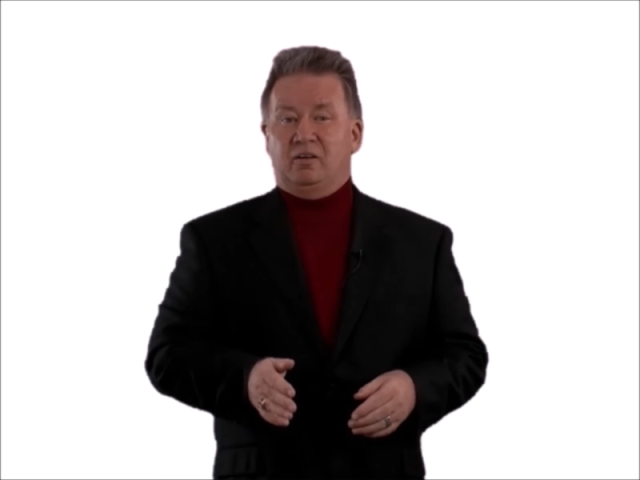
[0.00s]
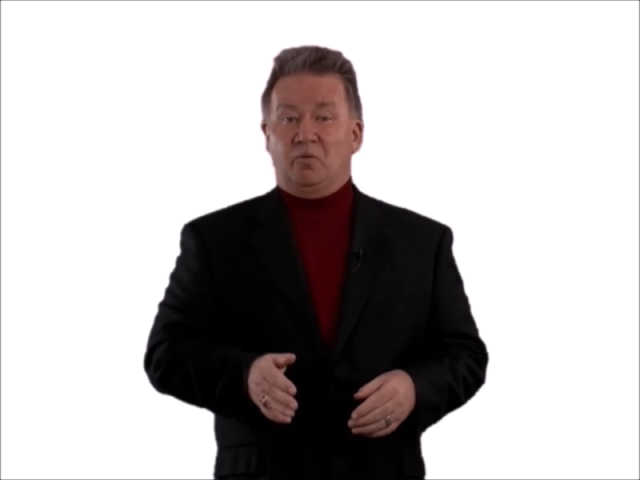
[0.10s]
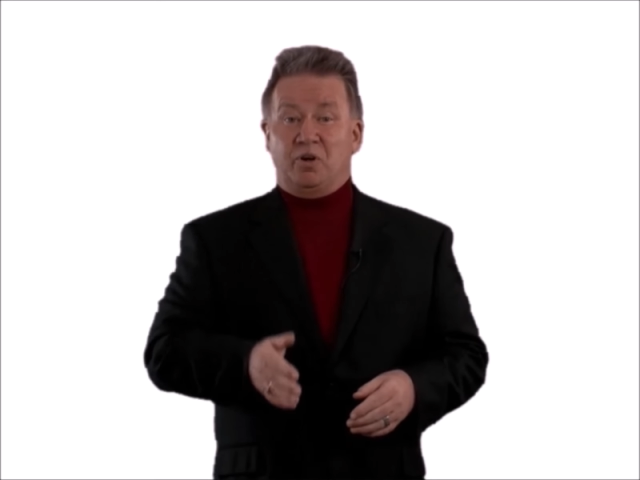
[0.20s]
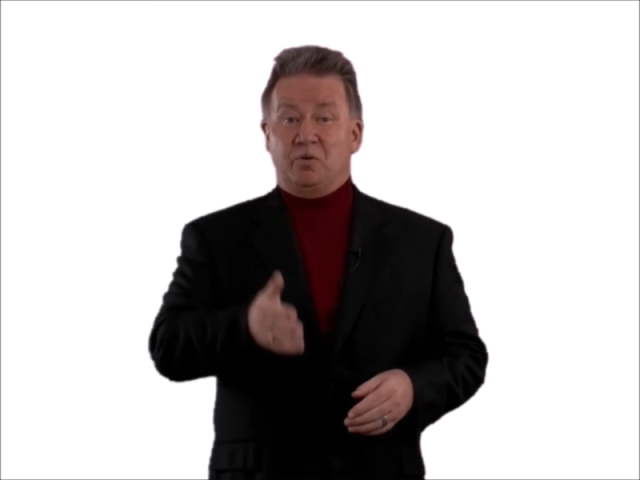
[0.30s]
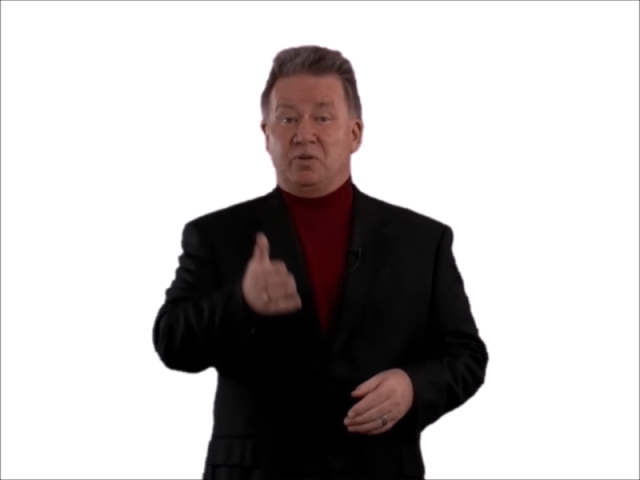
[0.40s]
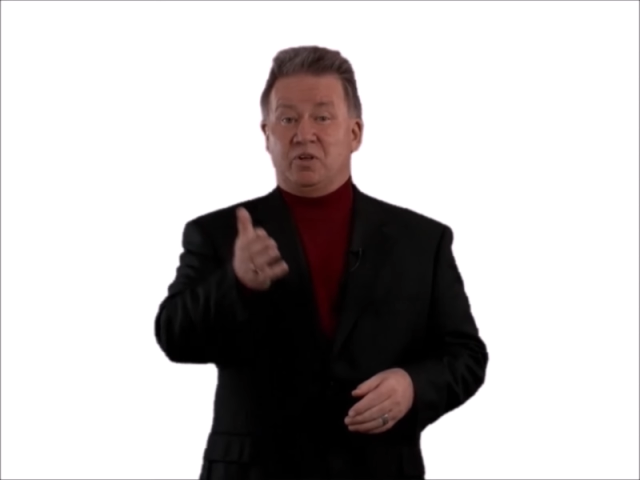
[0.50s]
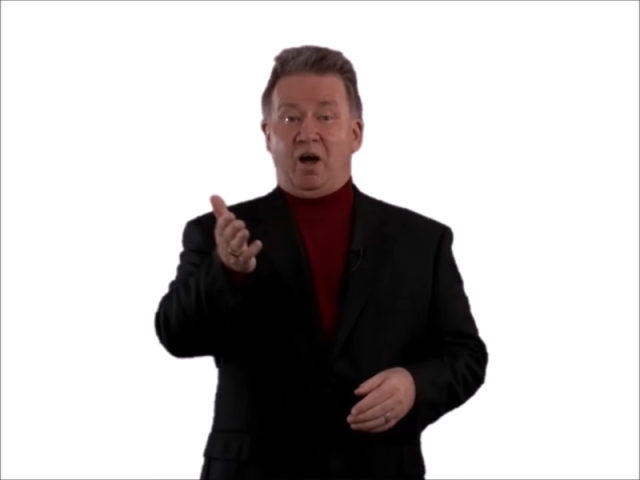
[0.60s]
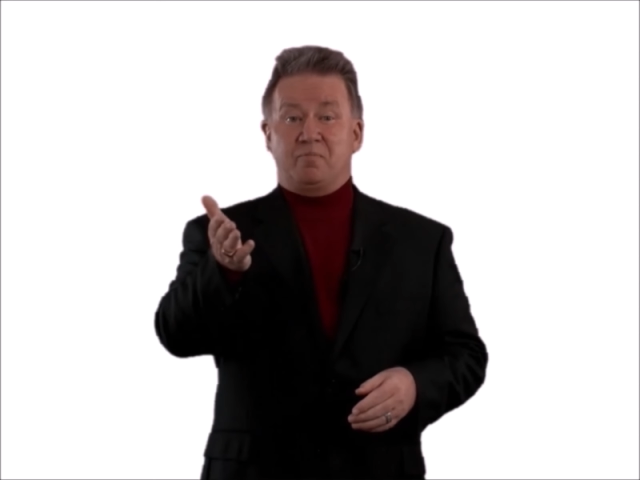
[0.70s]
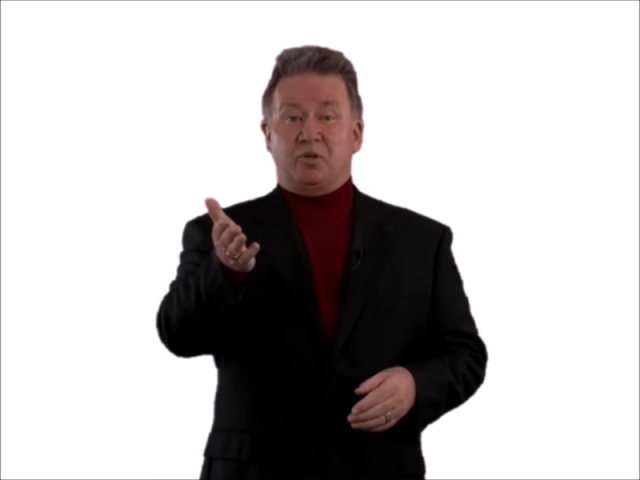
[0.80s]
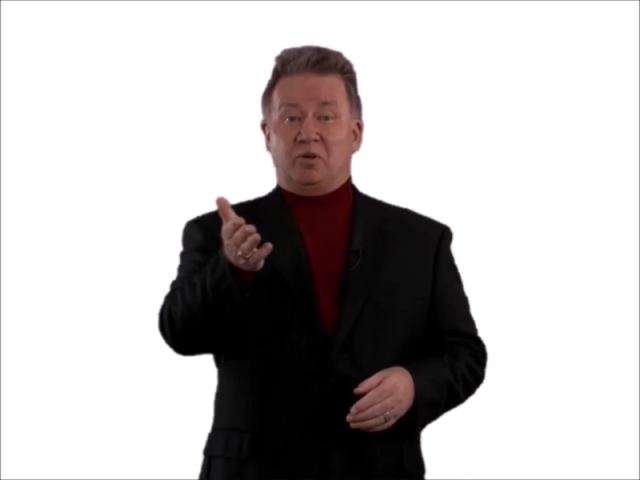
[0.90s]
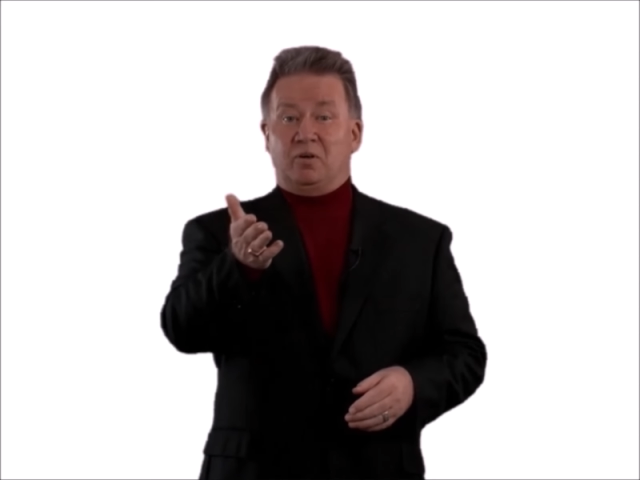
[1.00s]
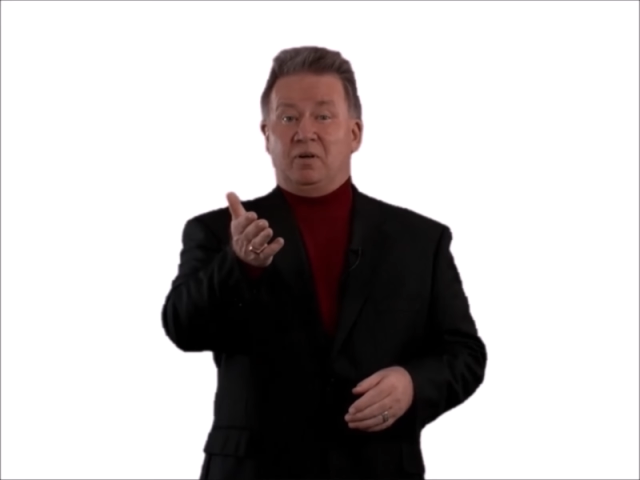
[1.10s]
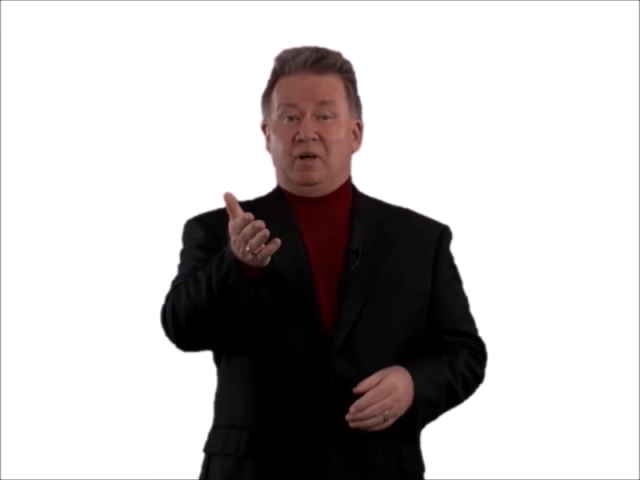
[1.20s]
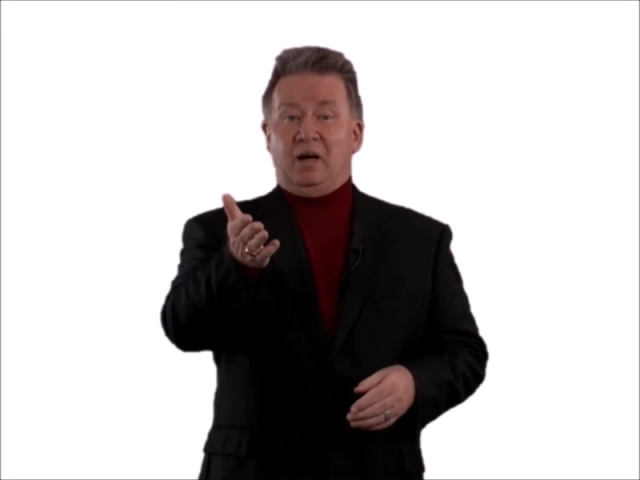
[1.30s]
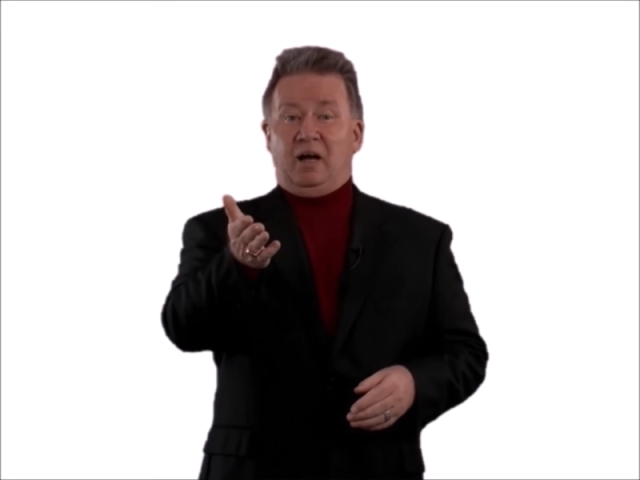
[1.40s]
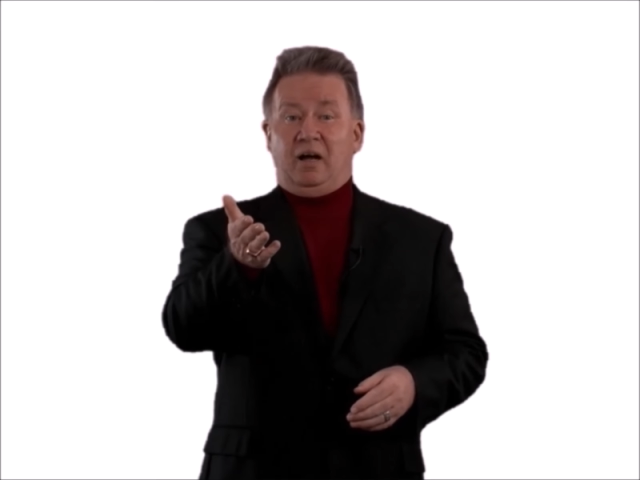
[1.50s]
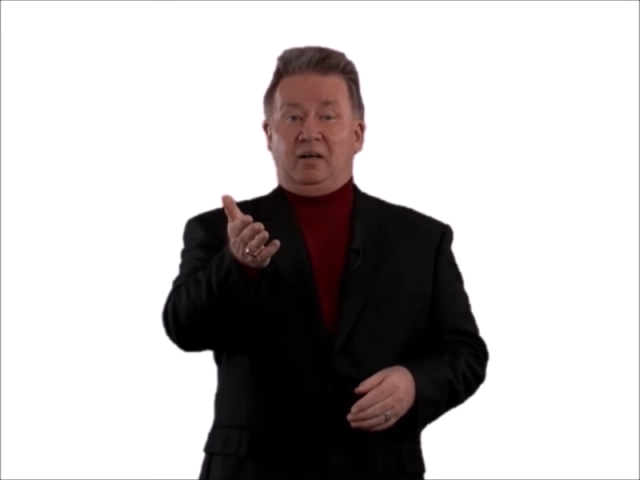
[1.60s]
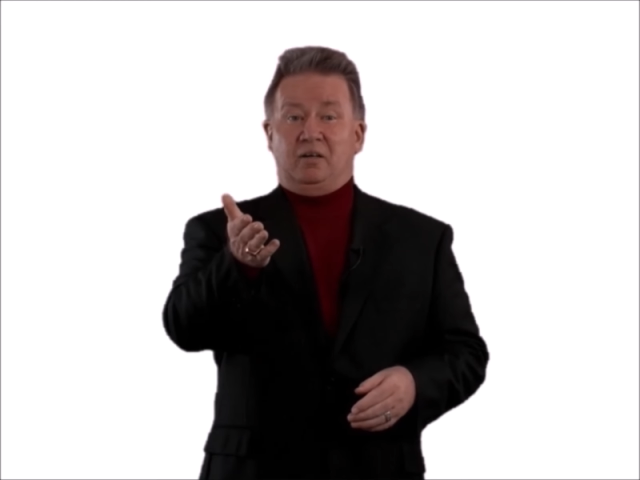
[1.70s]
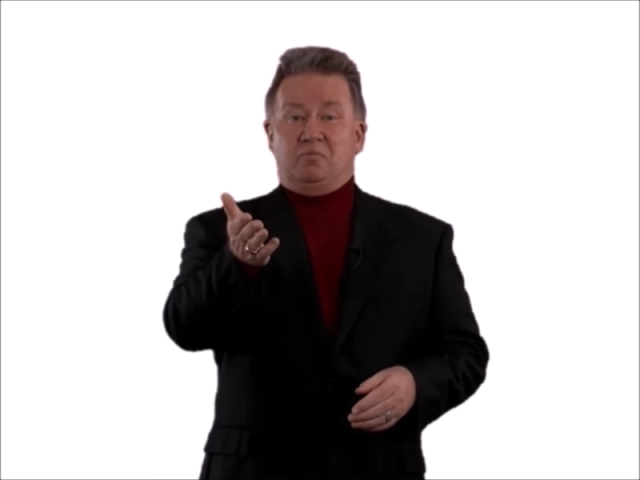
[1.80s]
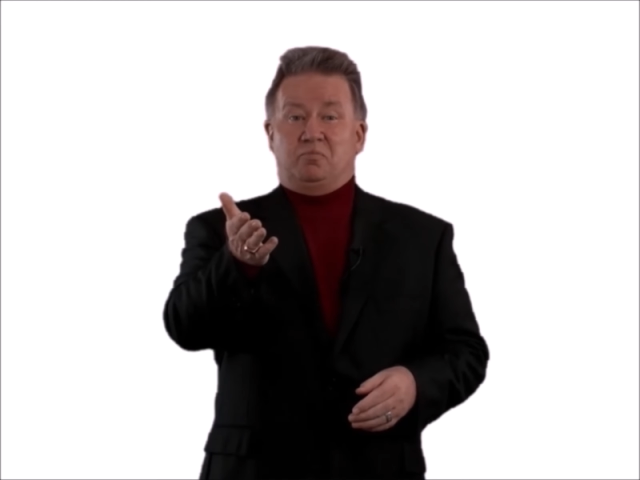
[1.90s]
When you adopt your
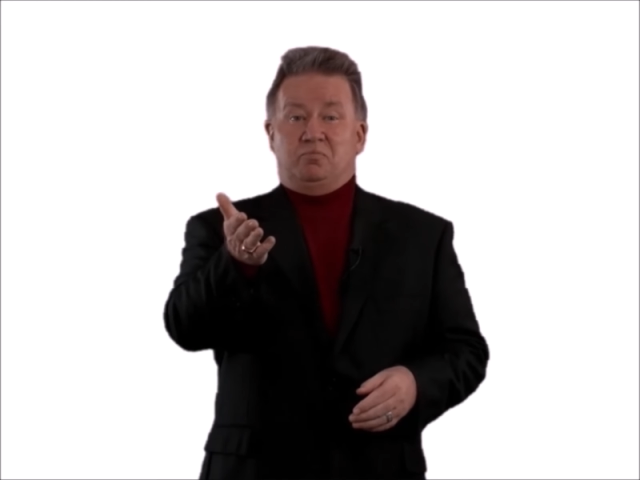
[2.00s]
uh,